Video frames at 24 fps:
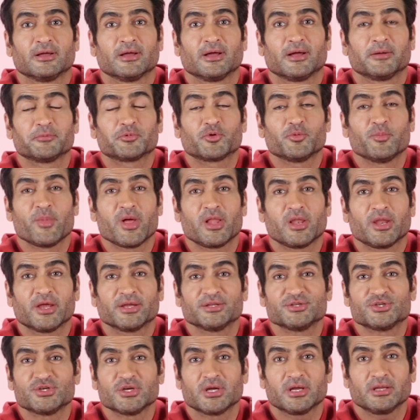I'm Kumail
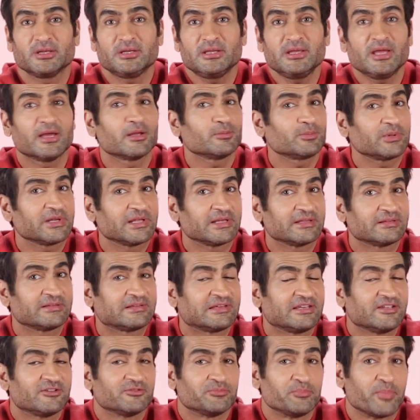Nanjiani. I play
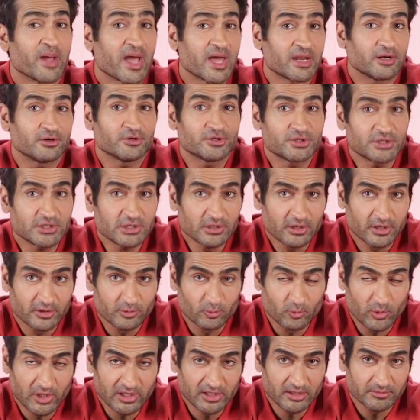Steve Banerjee on
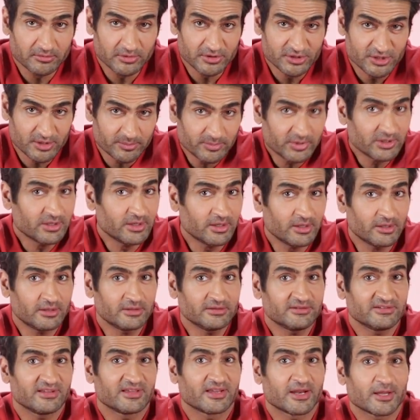Welcome to
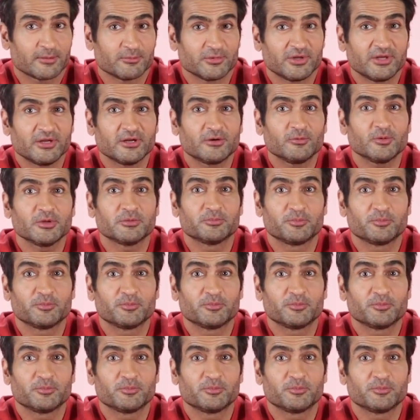Chippendales, and I'm here with